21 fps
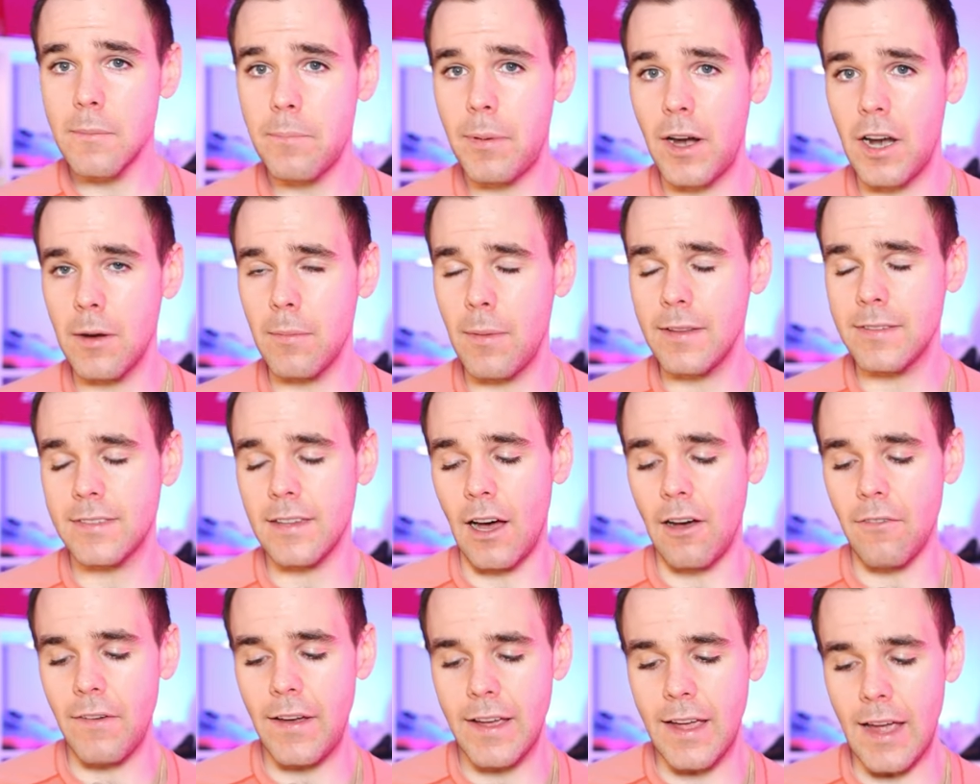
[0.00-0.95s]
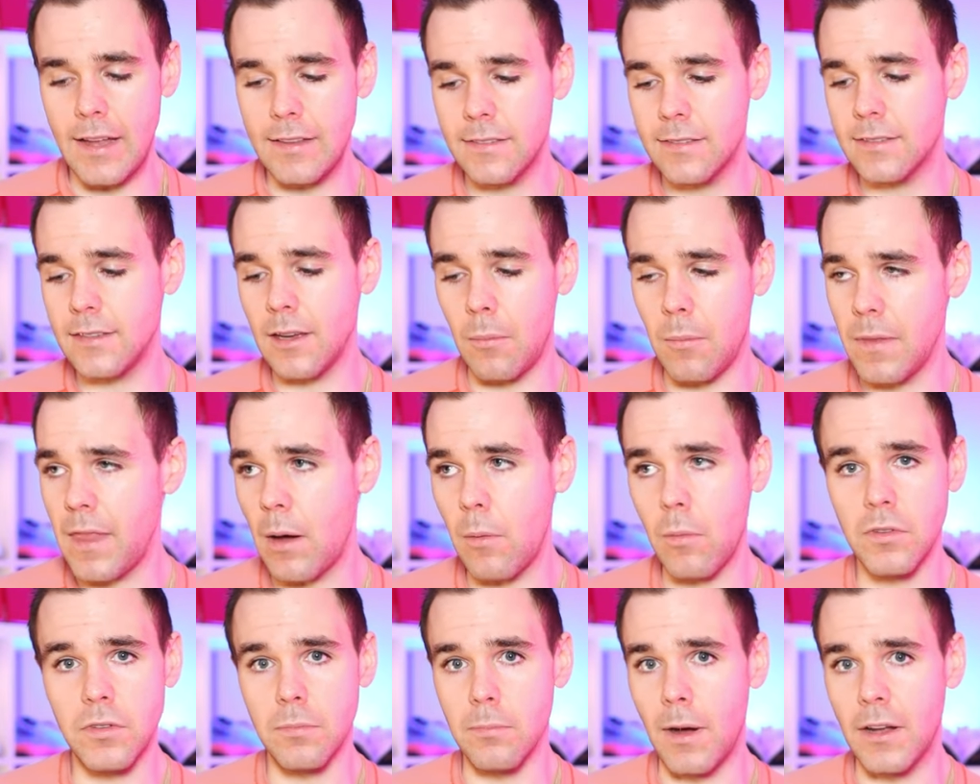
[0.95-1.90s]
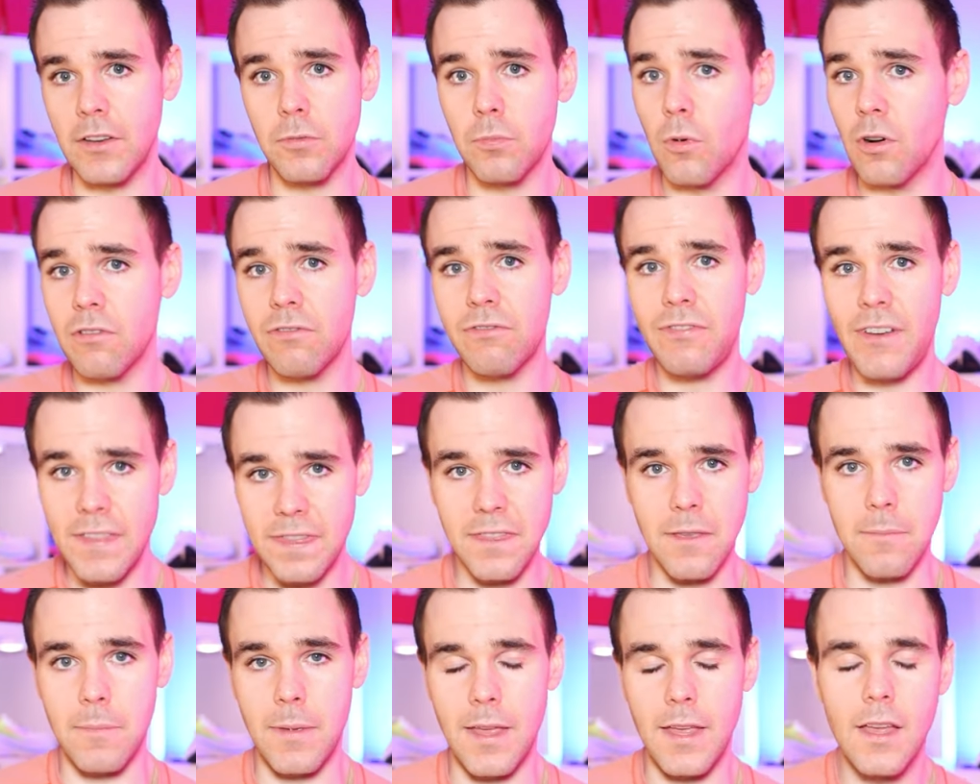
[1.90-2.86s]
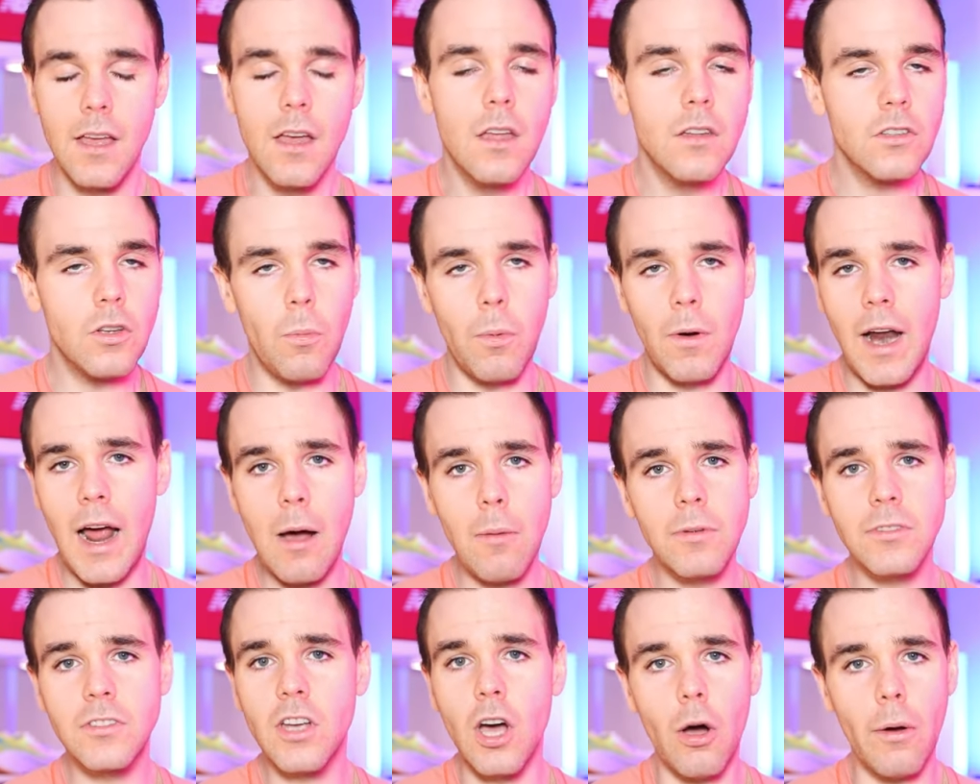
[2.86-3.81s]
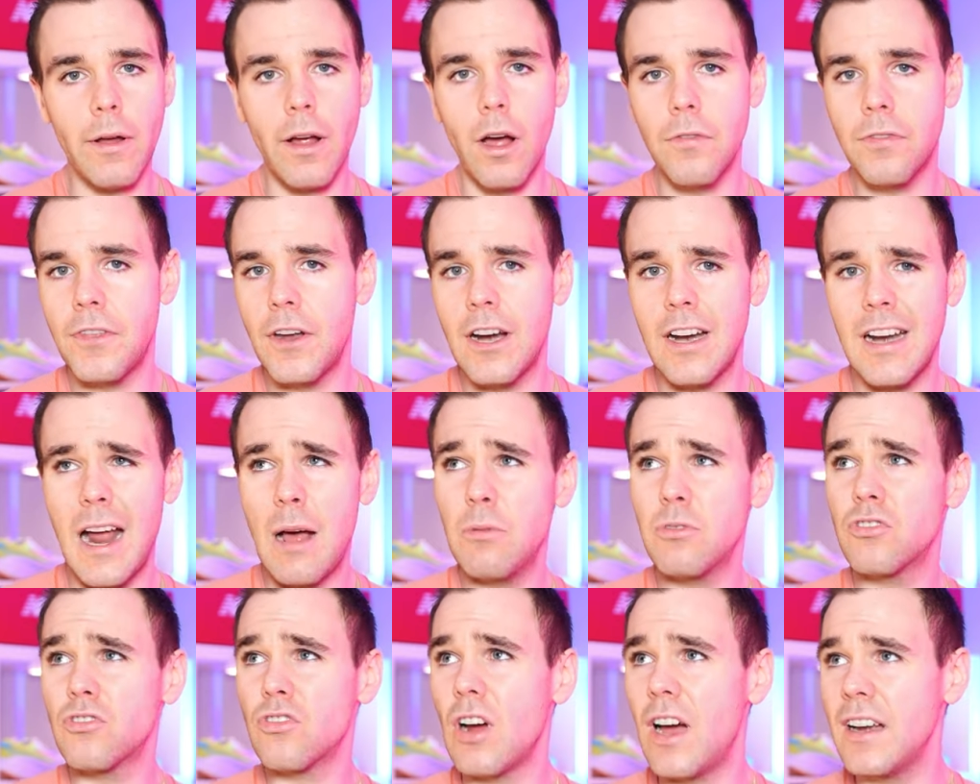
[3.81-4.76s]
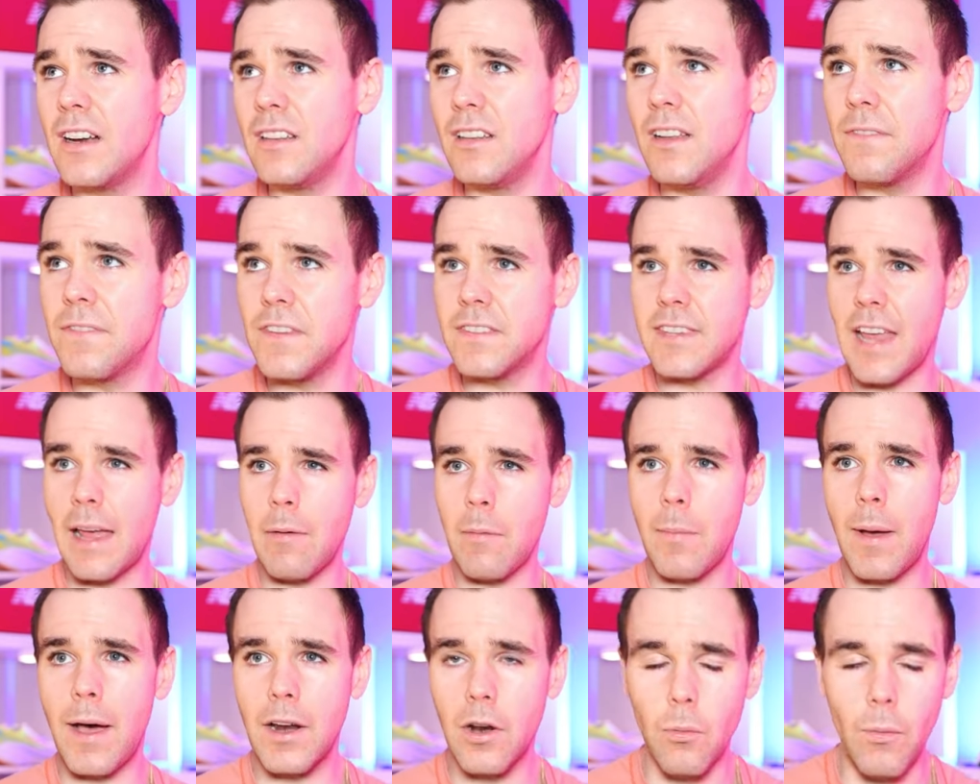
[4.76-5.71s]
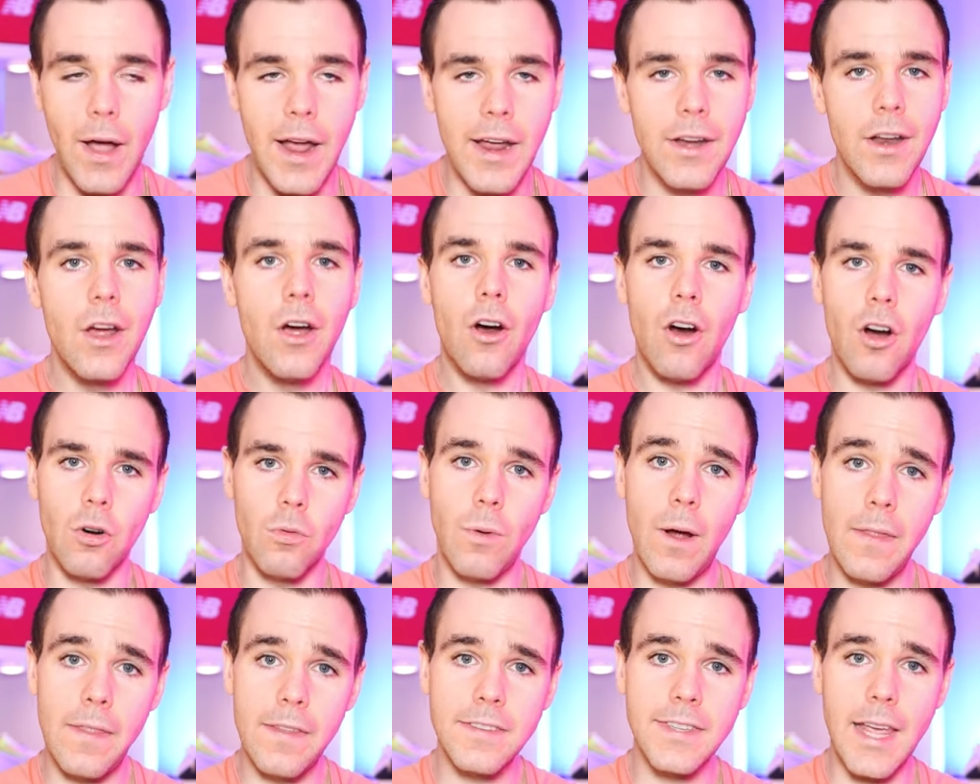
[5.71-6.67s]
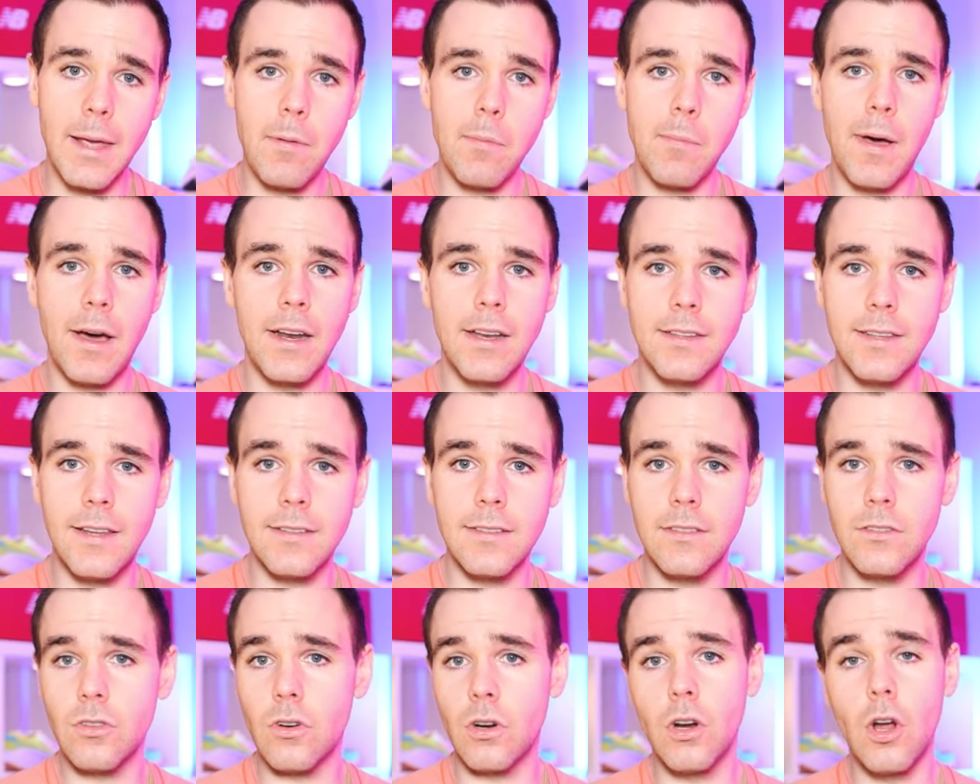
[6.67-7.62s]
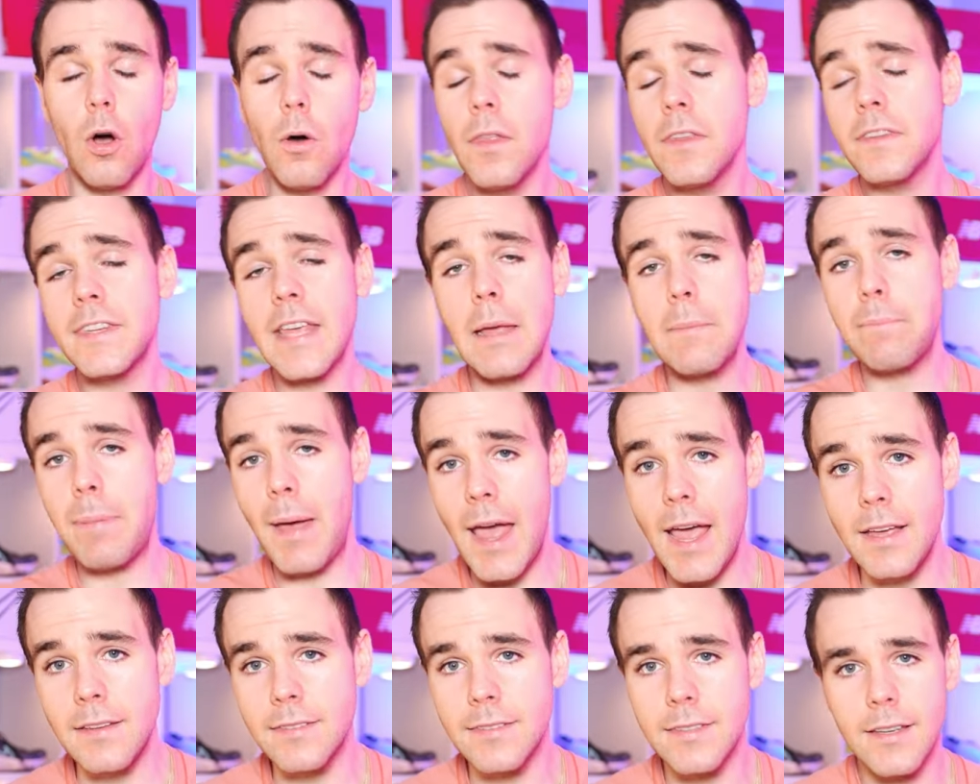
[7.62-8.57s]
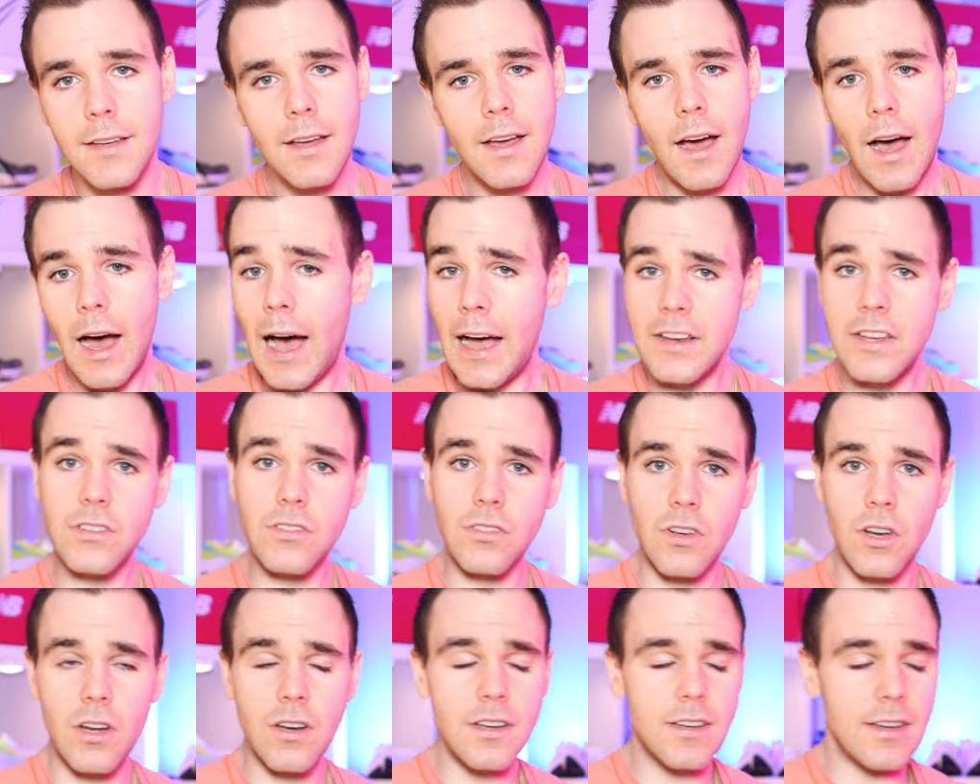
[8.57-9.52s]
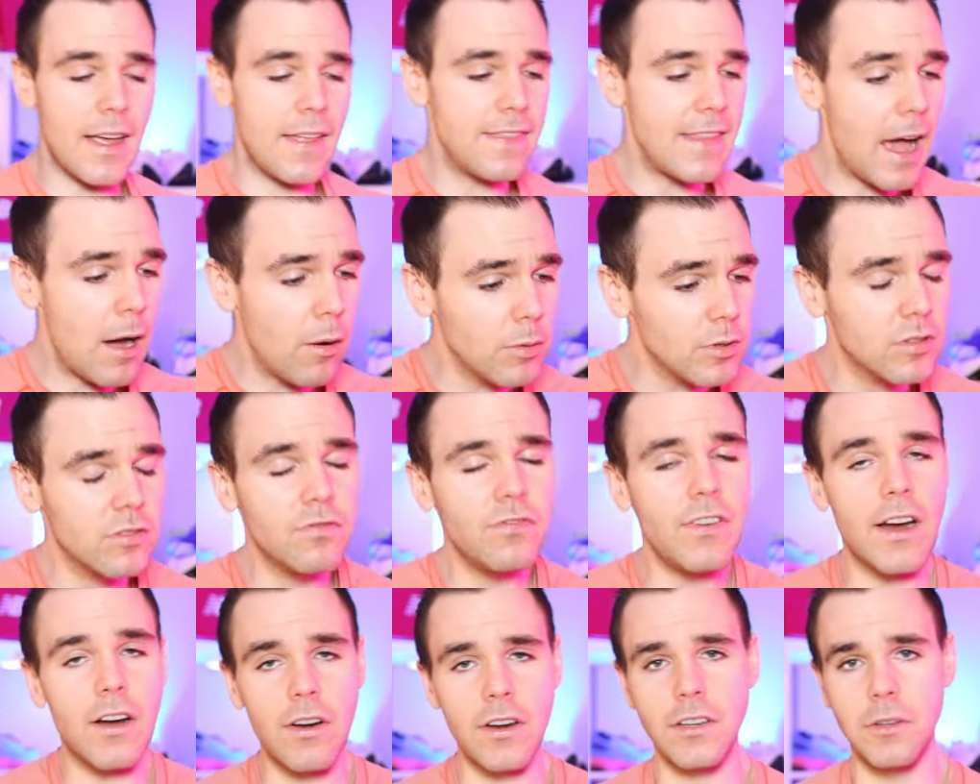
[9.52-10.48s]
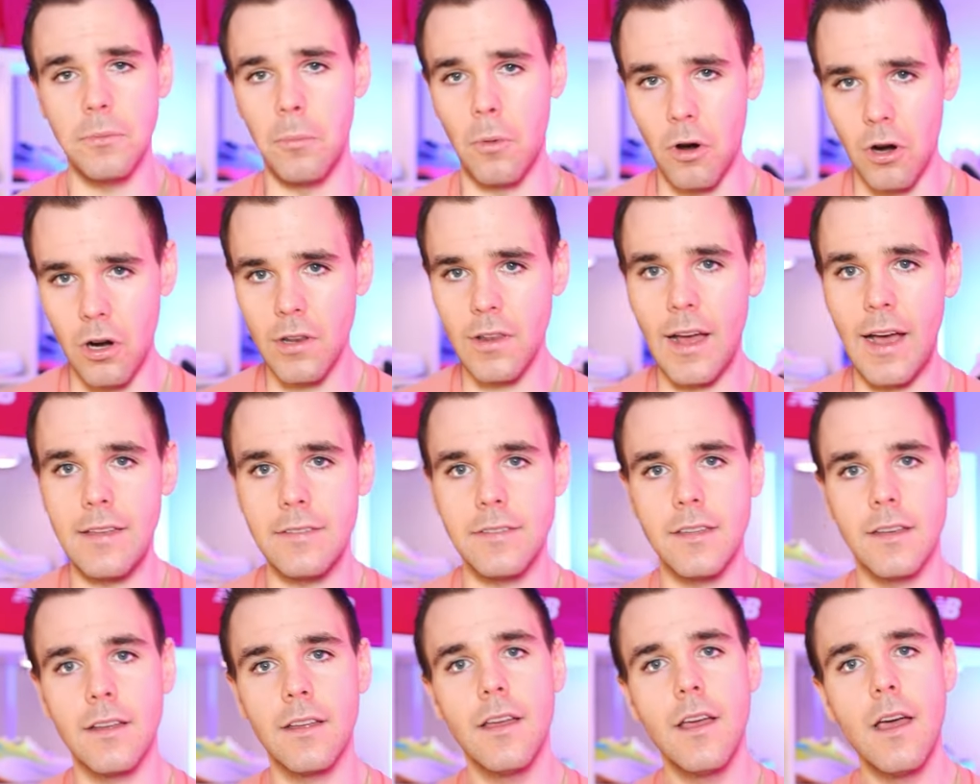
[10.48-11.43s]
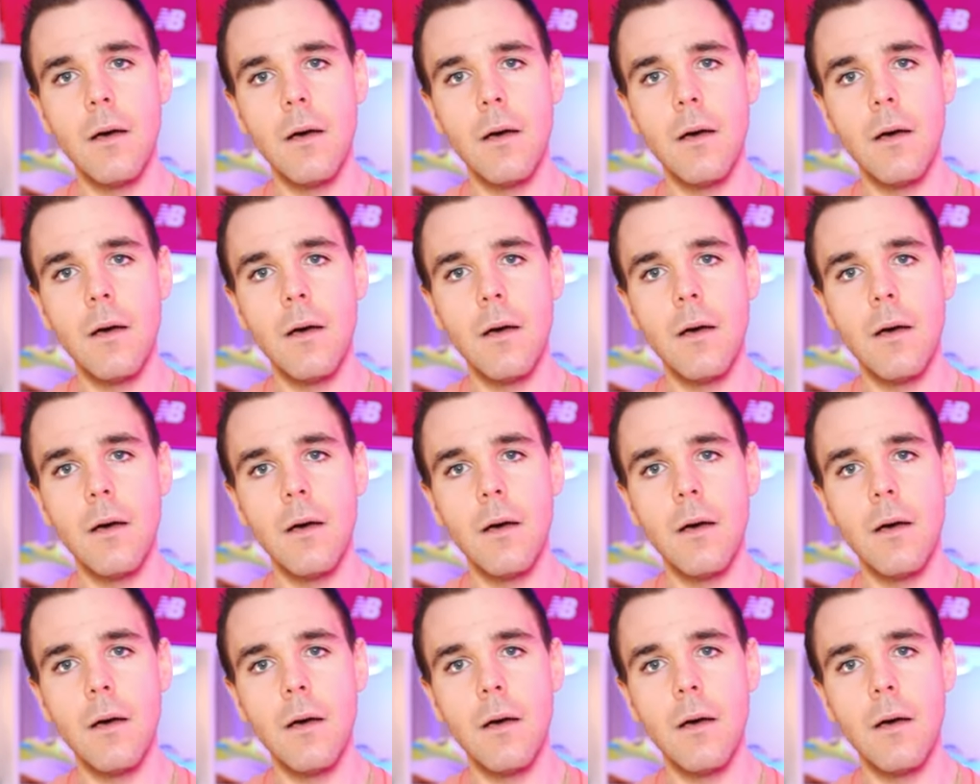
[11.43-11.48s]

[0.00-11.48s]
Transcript: comparing myself against someone that was much more fit than me. So when I was going out there and I was trying to lift the same amount of weight or run the same amount of distance or go the same pace, I just couldn't. And that was very demoralizing.